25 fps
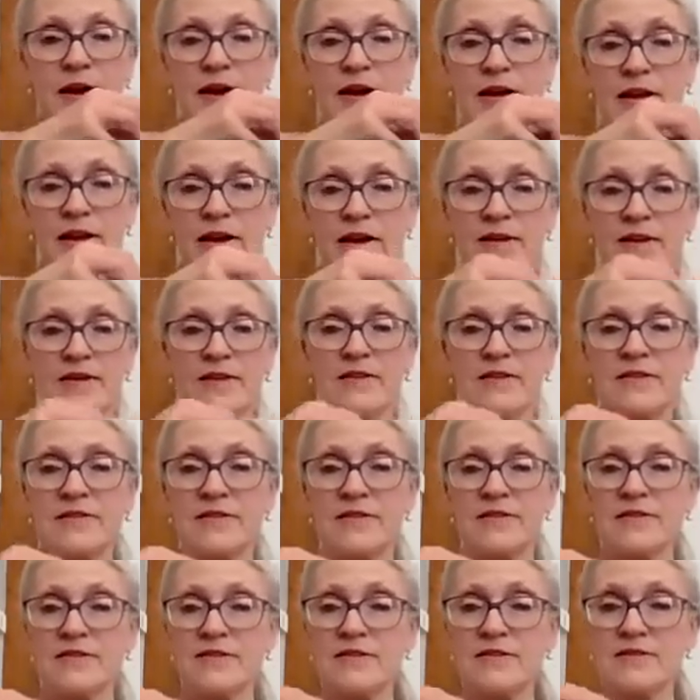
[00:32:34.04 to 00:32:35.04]
and I
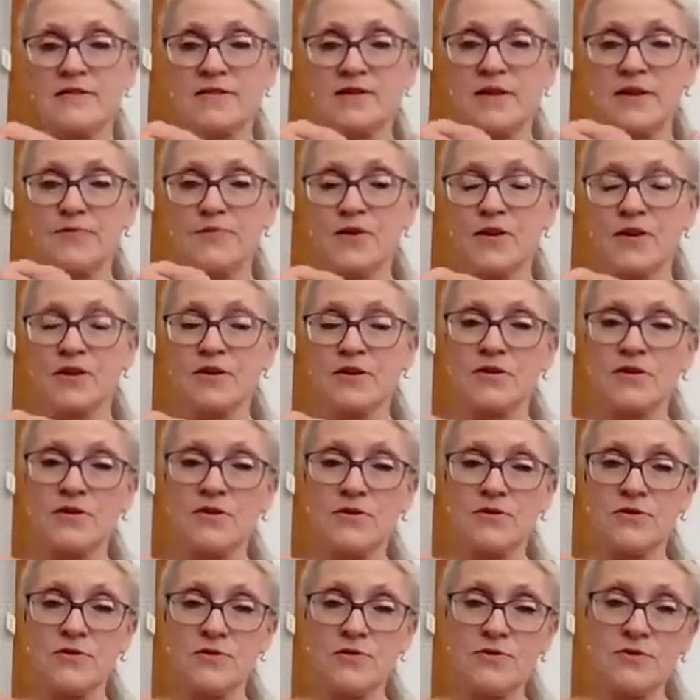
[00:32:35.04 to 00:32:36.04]
zip it
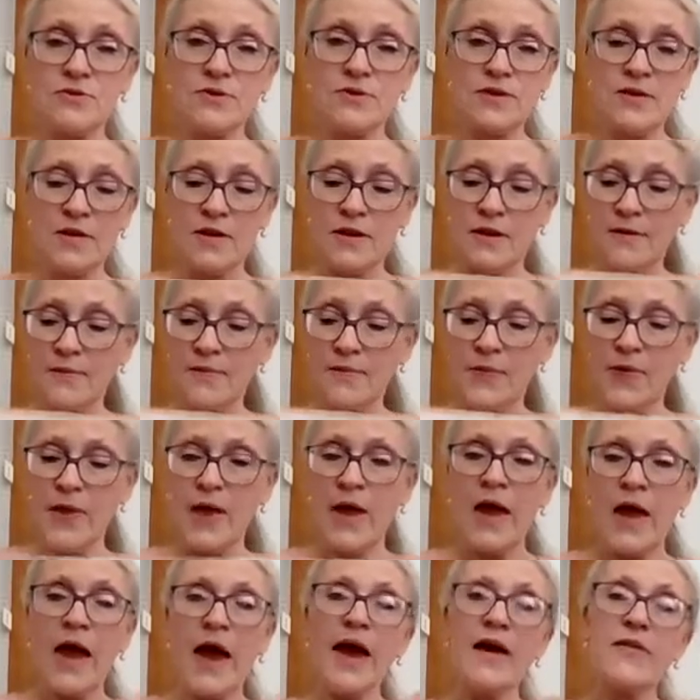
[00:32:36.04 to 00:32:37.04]
closed.
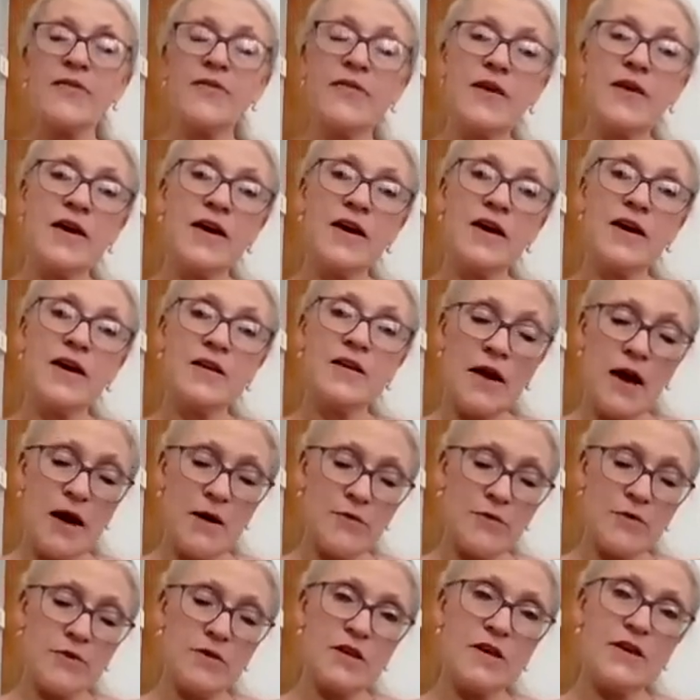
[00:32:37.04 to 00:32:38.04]
And then
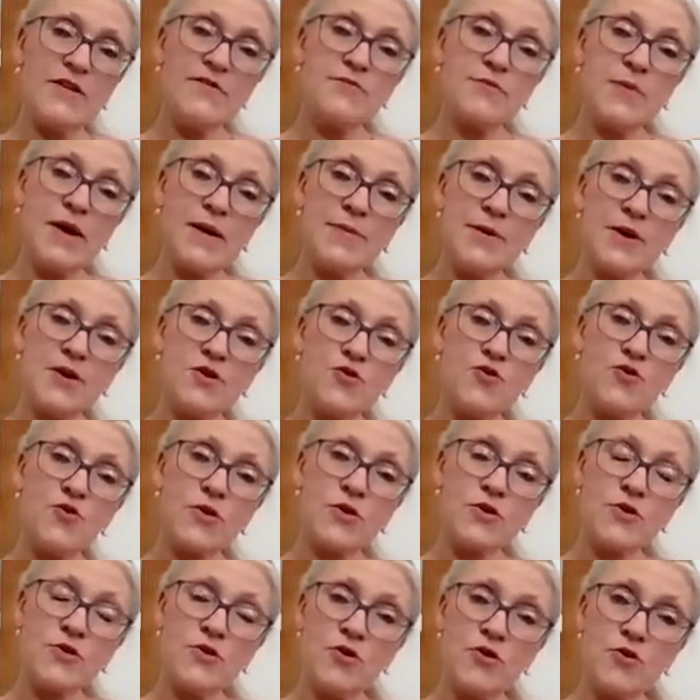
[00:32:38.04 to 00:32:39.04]
I will leave maybe a
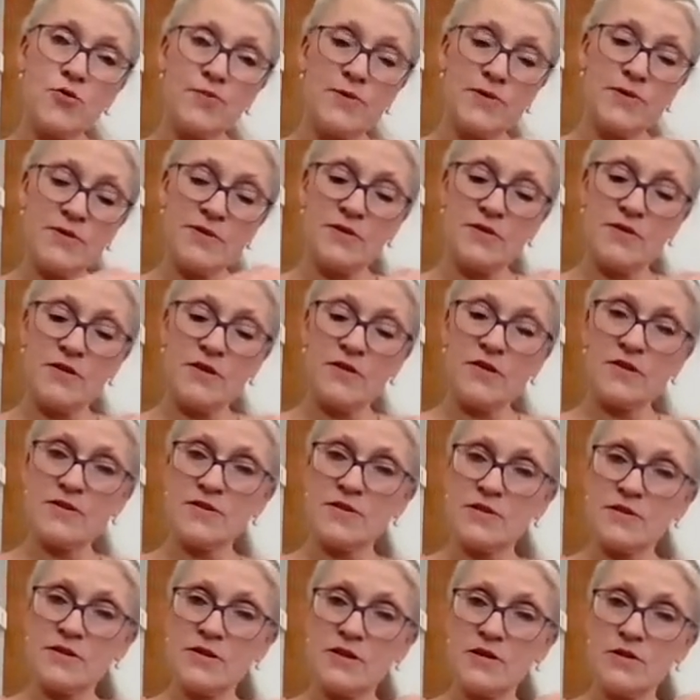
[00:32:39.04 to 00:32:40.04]
corner open so that there's
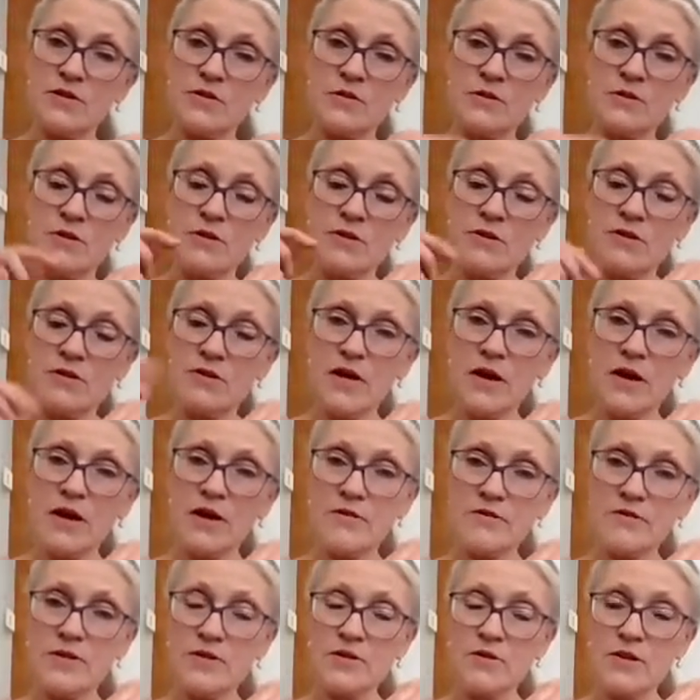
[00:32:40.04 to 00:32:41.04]
a little
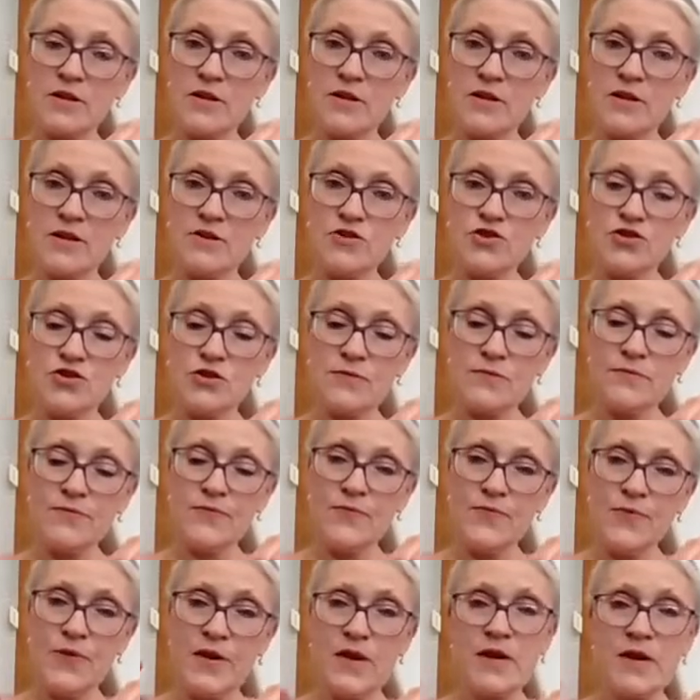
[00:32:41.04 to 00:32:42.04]
air
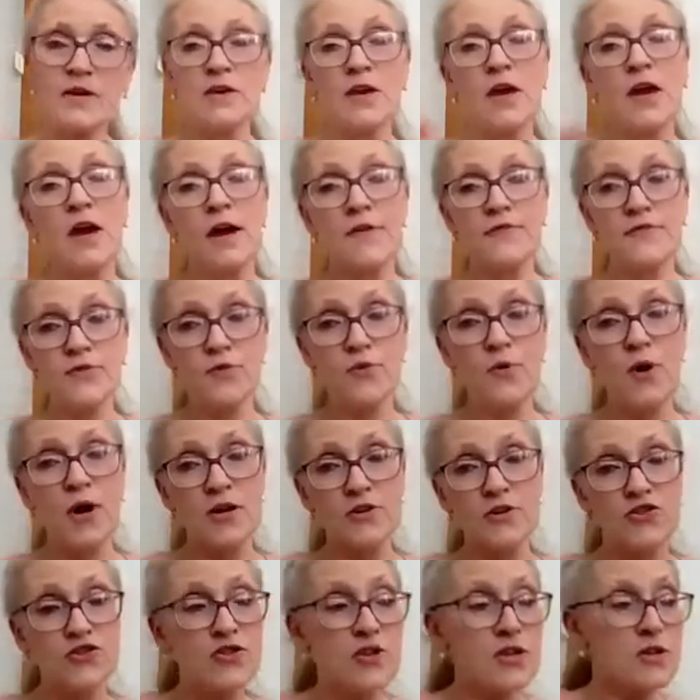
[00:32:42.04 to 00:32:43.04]
circulation. You have to
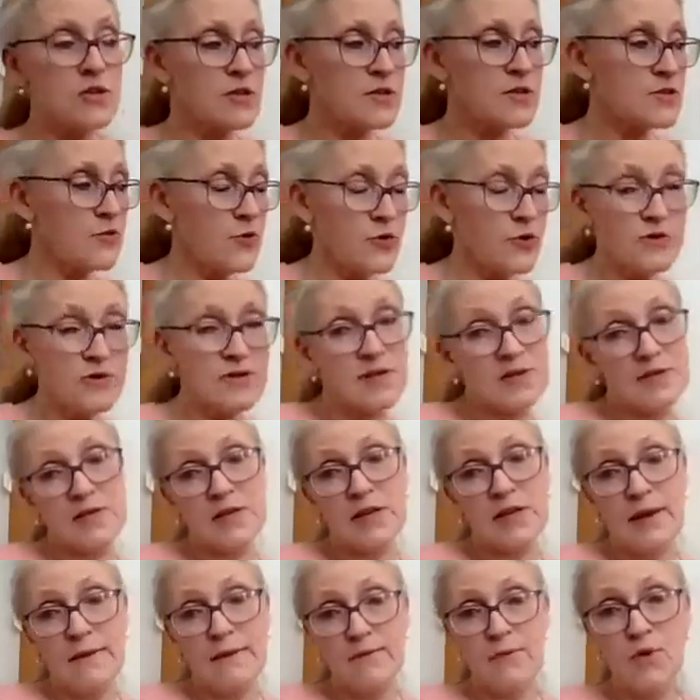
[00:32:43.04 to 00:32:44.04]
watch that the soil
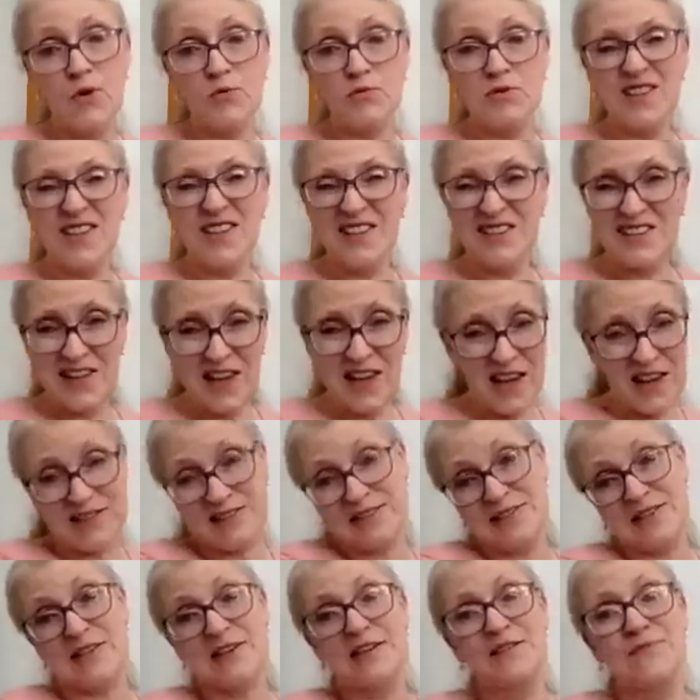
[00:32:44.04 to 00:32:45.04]
doesn't get moldy and
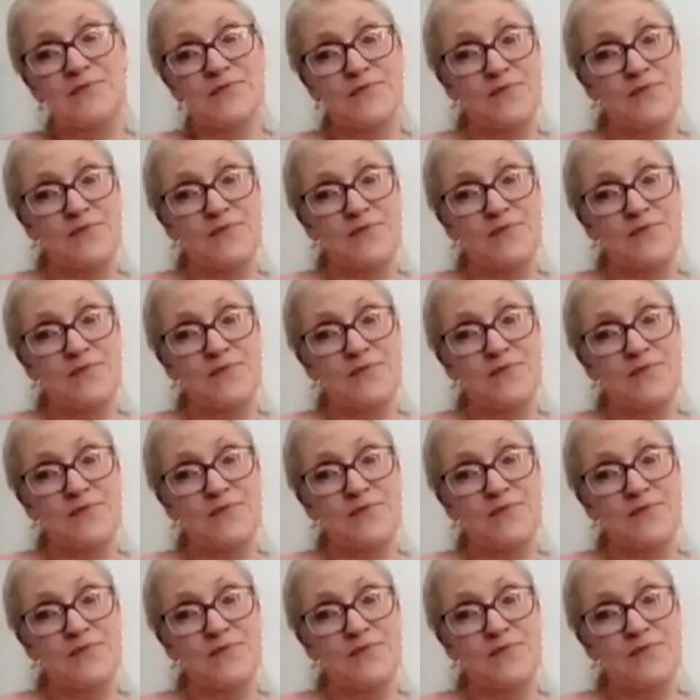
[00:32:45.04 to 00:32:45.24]
nasty.